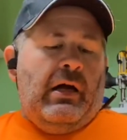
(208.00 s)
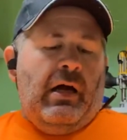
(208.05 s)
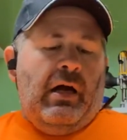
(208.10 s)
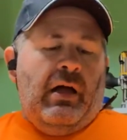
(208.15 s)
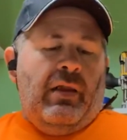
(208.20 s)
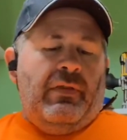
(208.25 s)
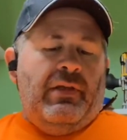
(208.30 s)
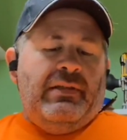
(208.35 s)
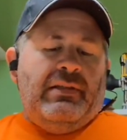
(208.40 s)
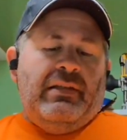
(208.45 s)

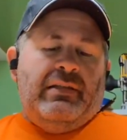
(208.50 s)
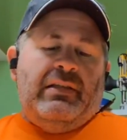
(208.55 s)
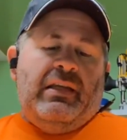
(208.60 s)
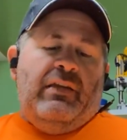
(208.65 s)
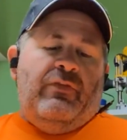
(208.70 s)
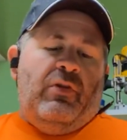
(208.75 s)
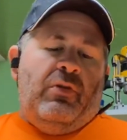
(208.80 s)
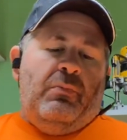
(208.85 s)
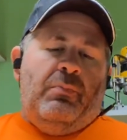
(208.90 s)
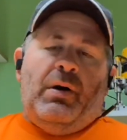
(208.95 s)
This isn't
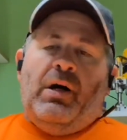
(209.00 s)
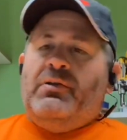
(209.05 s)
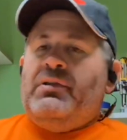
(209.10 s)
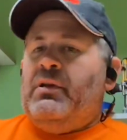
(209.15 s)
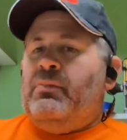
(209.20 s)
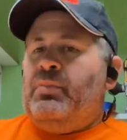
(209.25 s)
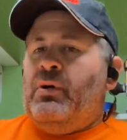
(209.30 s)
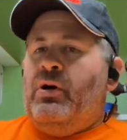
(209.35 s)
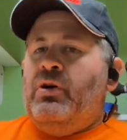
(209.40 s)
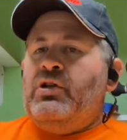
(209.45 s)
even
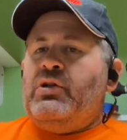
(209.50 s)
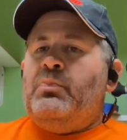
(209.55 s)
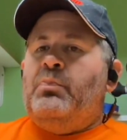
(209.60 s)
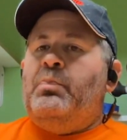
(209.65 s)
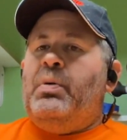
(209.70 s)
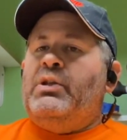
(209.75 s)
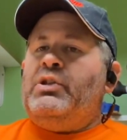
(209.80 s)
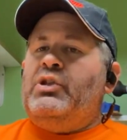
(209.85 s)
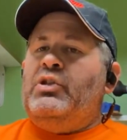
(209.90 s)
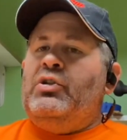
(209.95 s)
Baltic birch,
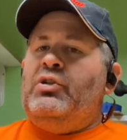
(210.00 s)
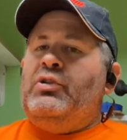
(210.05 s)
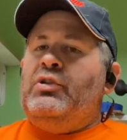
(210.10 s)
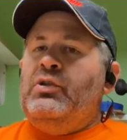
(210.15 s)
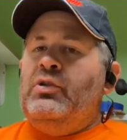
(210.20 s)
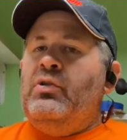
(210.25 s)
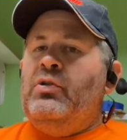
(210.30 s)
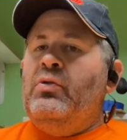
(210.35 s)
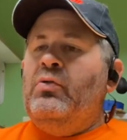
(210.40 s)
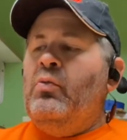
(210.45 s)
but you
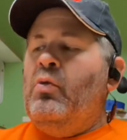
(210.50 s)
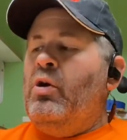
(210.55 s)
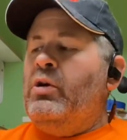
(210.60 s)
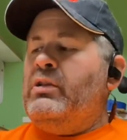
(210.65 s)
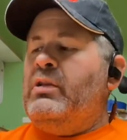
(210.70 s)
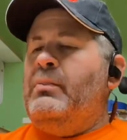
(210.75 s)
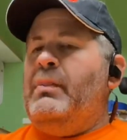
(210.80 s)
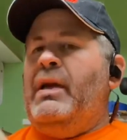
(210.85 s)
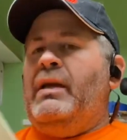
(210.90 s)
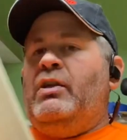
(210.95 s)
do want
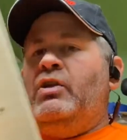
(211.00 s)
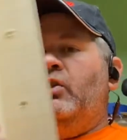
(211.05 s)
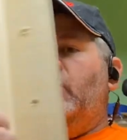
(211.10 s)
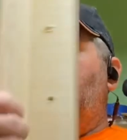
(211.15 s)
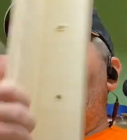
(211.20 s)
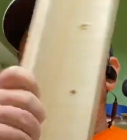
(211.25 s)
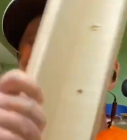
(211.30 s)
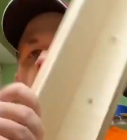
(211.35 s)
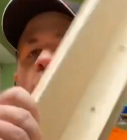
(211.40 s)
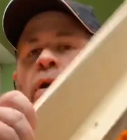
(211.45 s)
to make
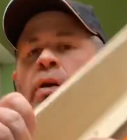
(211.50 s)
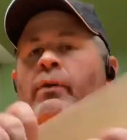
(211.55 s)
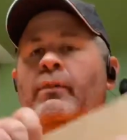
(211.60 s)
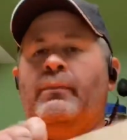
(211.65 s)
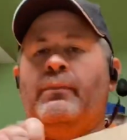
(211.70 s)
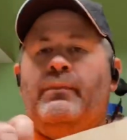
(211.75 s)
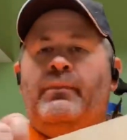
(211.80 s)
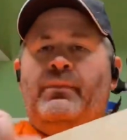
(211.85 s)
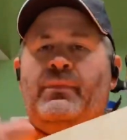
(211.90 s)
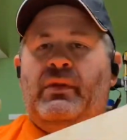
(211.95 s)
sure
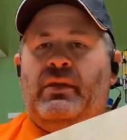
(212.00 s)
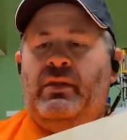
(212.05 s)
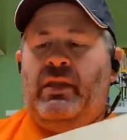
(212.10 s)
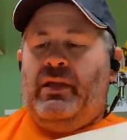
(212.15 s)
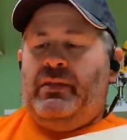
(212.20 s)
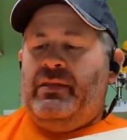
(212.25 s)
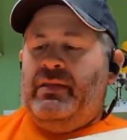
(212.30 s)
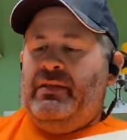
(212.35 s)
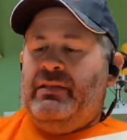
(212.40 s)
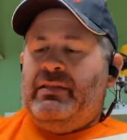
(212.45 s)

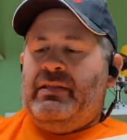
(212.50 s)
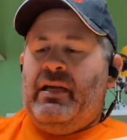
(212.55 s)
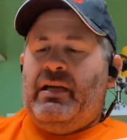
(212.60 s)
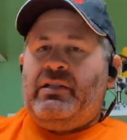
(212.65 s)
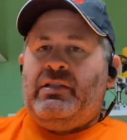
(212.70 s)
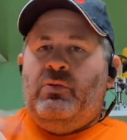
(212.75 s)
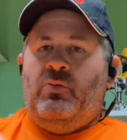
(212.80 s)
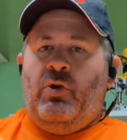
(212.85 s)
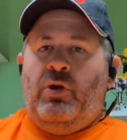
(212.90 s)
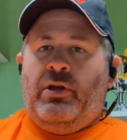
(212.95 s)
that this
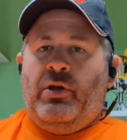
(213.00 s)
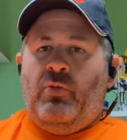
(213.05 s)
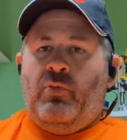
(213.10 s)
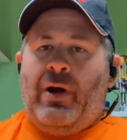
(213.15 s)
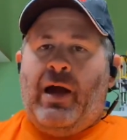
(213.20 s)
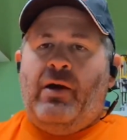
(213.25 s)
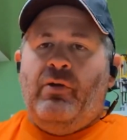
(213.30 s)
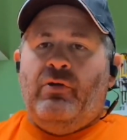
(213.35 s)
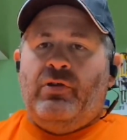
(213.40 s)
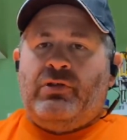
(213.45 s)
section where your
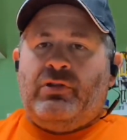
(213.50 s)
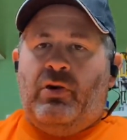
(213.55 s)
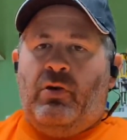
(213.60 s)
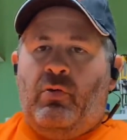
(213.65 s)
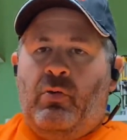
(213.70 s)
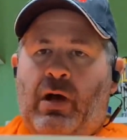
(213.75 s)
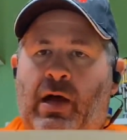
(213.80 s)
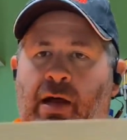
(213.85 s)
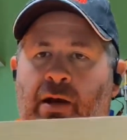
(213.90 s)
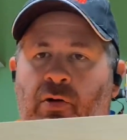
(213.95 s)
router is going to
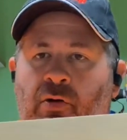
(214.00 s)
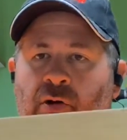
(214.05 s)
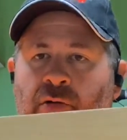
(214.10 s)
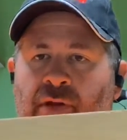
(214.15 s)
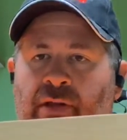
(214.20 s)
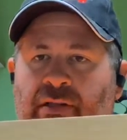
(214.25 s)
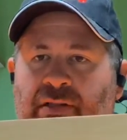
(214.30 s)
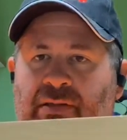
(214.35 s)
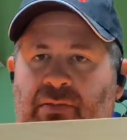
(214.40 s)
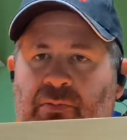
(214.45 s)
ride on,
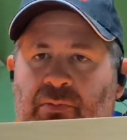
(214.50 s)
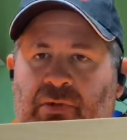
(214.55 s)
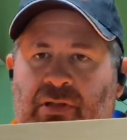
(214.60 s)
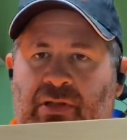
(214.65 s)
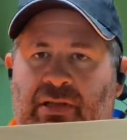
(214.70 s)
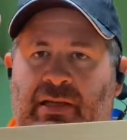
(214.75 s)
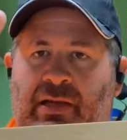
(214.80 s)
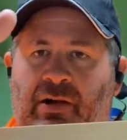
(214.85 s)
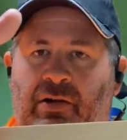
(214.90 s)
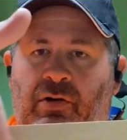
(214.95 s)
this
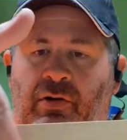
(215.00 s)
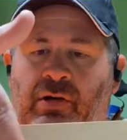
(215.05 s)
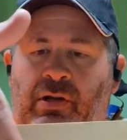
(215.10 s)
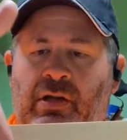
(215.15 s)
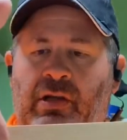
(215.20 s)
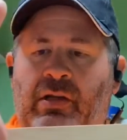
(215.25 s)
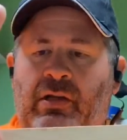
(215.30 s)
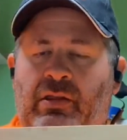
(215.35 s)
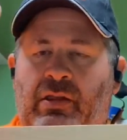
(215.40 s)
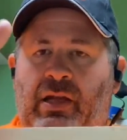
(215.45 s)
here,
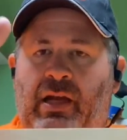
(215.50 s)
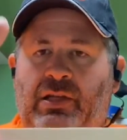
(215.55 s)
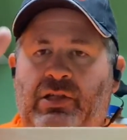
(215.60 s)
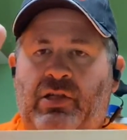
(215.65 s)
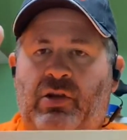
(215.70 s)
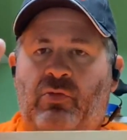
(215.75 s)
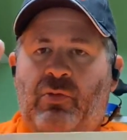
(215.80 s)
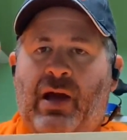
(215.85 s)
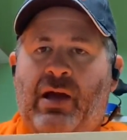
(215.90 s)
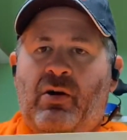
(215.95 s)
the edge of
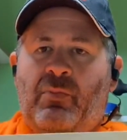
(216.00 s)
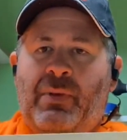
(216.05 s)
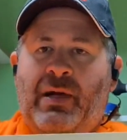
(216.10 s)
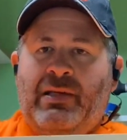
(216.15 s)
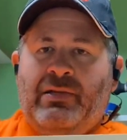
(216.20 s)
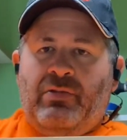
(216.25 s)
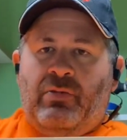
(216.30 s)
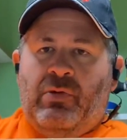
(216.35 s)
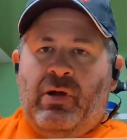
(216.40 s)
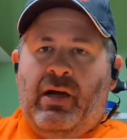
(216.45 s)
your router
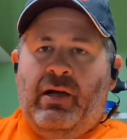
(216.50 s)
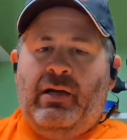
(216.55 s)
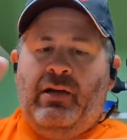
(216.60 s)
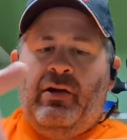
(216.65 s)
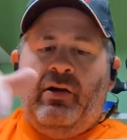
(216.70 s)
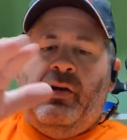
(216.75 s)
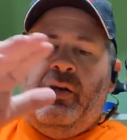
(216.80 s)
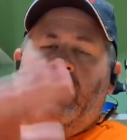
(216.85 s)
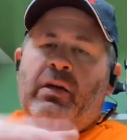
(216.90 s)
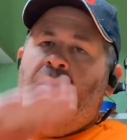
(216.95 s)
base right
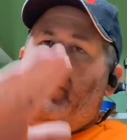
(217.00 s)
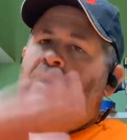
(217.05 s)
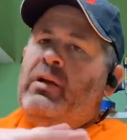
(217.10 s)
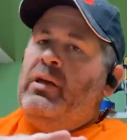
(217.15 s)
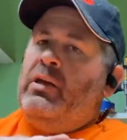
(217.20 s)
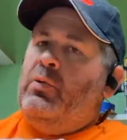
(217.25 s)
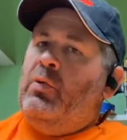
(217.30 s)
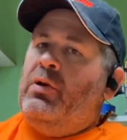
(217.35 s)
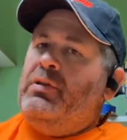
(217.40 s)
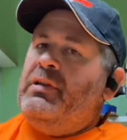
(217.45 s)
here,
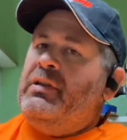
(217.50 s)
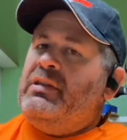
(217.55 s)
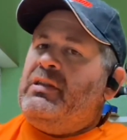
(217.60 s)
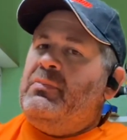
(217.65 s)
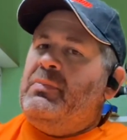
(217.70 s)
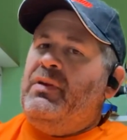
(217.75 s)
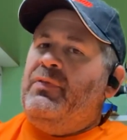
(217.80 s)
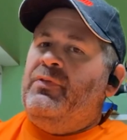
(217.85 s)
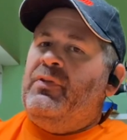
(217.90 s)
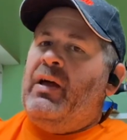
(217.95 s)
you want this to
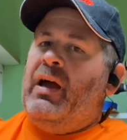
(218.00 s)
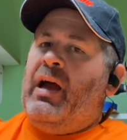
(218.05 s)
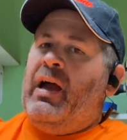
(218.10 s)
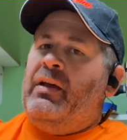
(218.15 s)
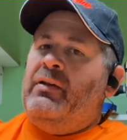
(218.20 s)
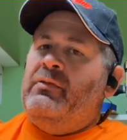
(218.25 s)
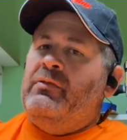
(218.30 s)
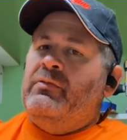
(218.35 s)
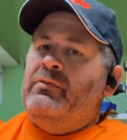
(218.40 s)
be flat,